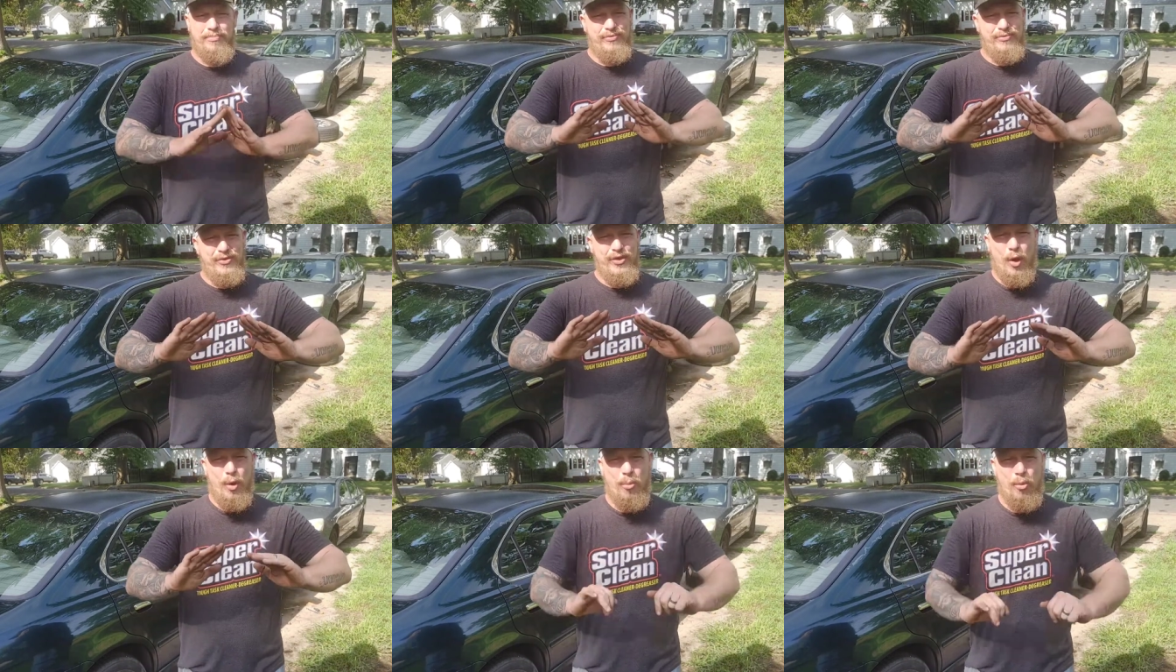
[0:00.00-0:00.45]

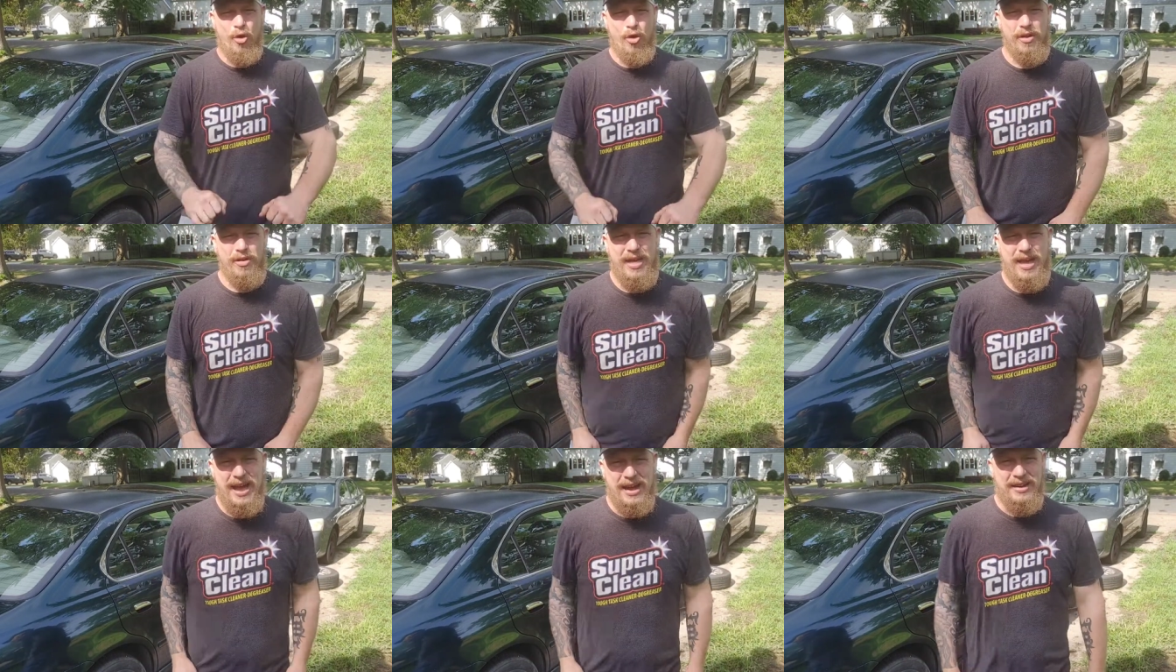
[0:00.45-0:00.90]
No more
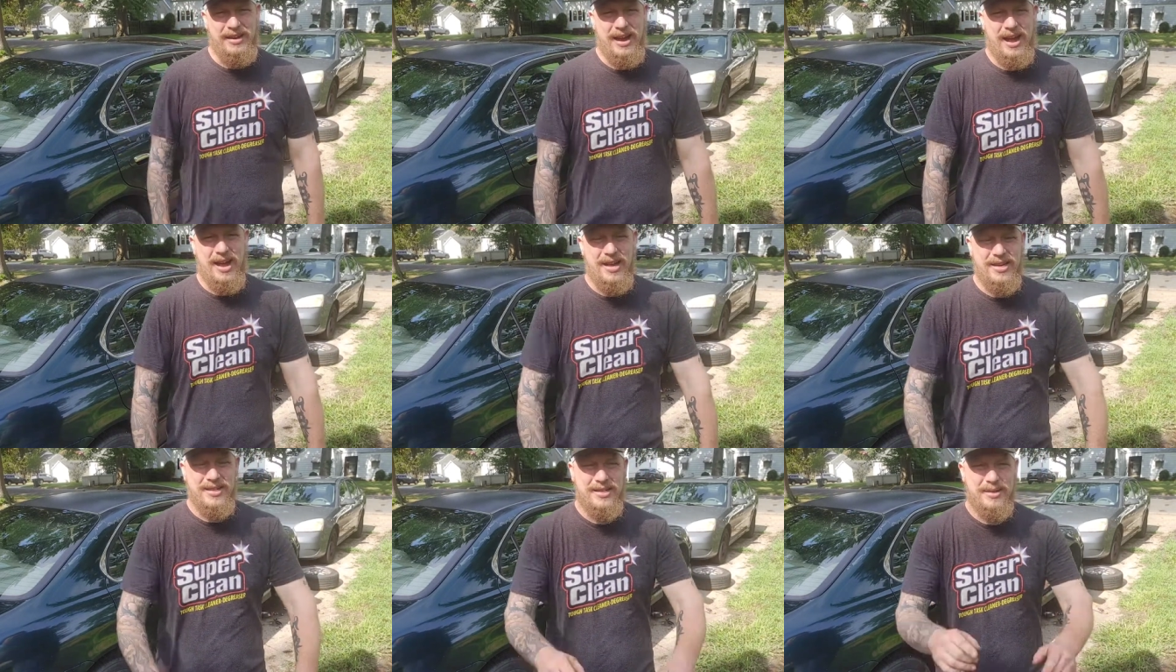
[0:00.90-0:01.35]
of that,
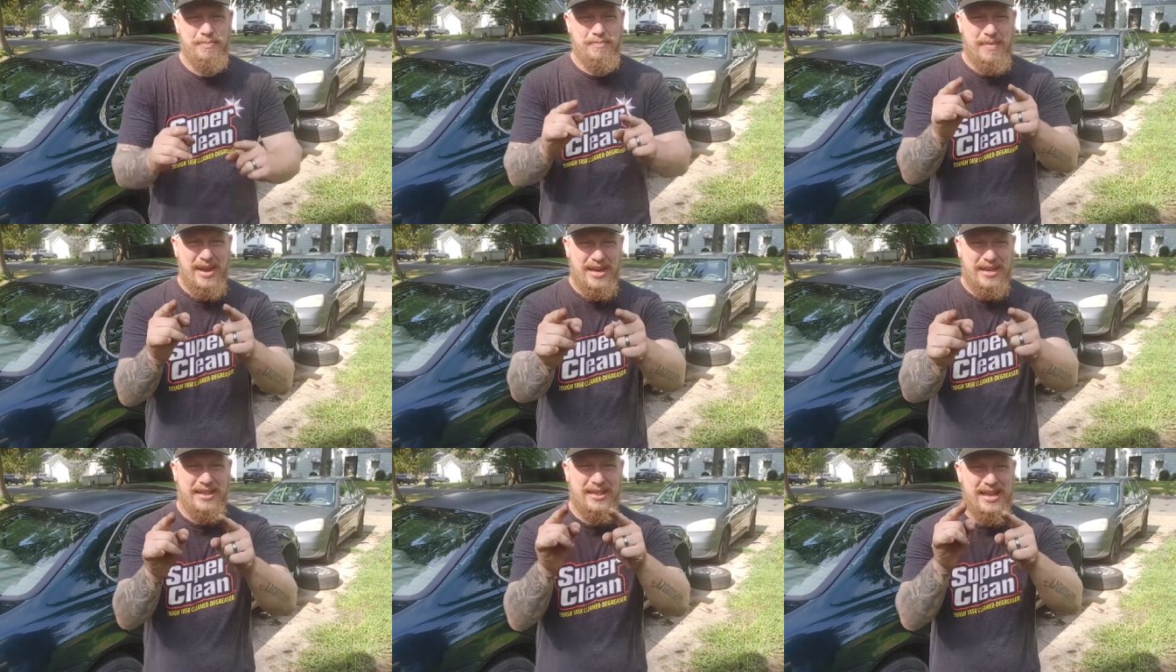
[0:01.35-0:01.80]
guys.
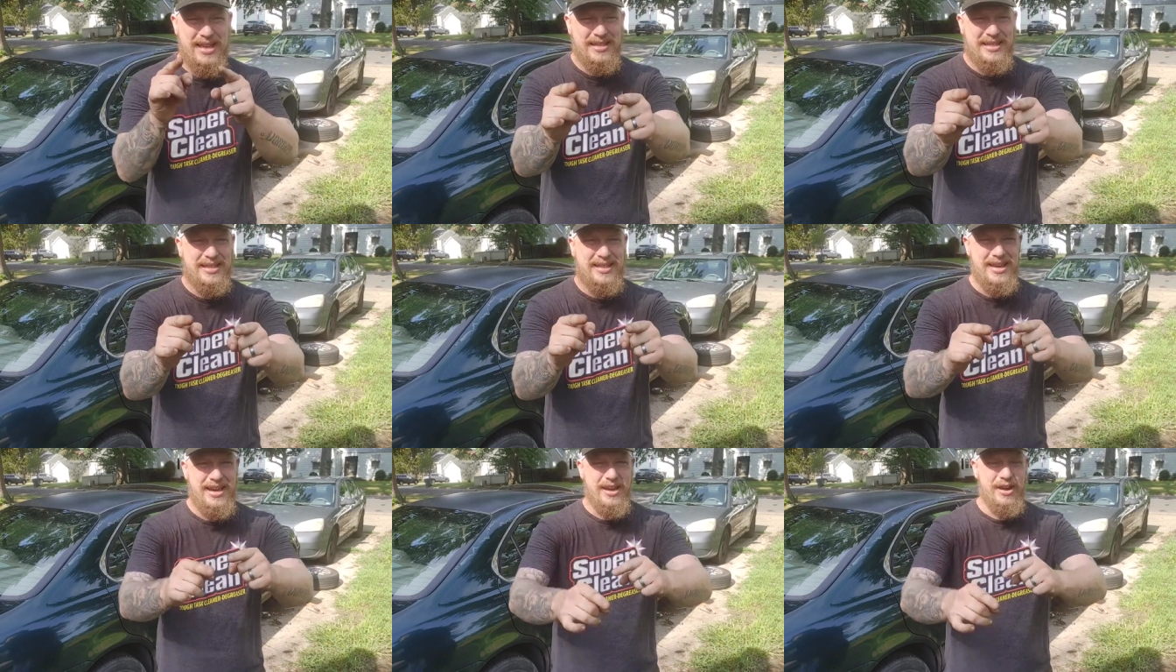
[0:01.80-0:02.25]
Make
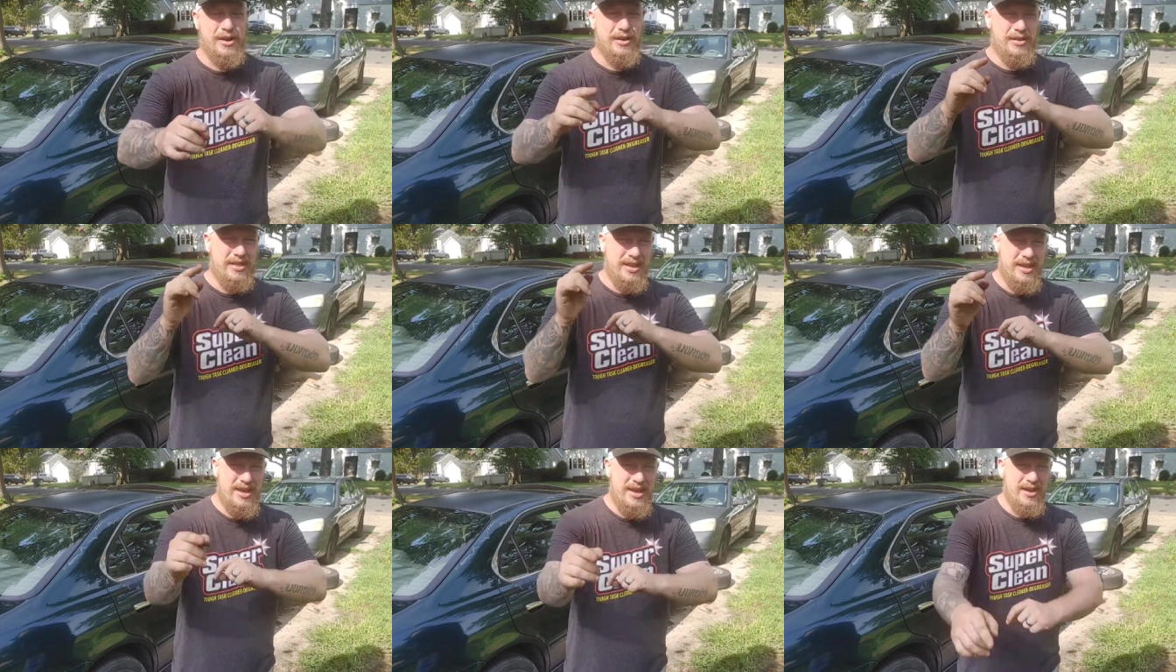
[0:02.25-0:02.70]
this year
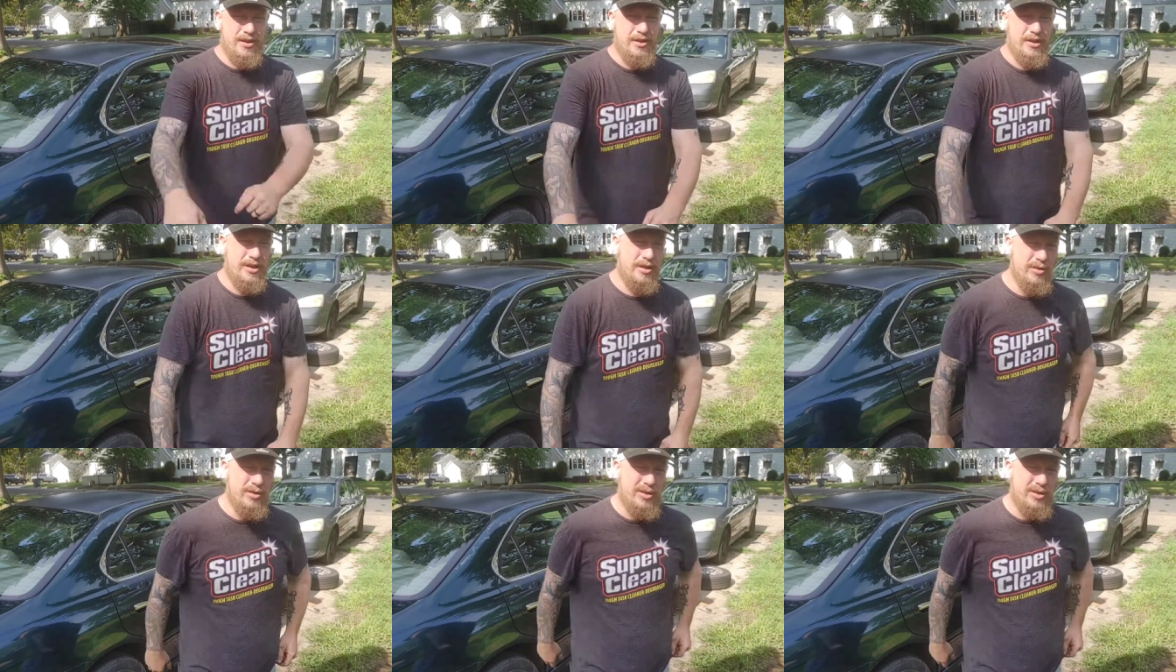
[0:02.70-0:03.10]
the year you